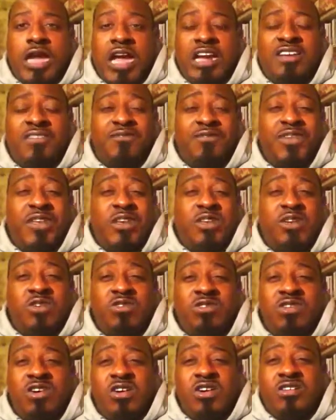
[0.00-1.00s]
I could fill
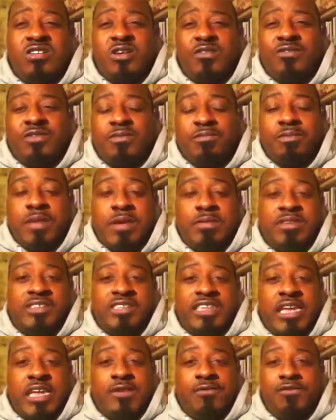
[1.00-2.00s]
those cars up for maybe
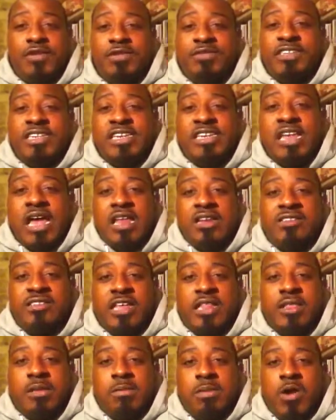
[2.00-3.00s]
$10,
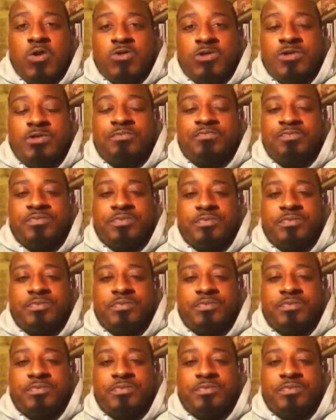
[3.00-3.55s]
$15 at the most.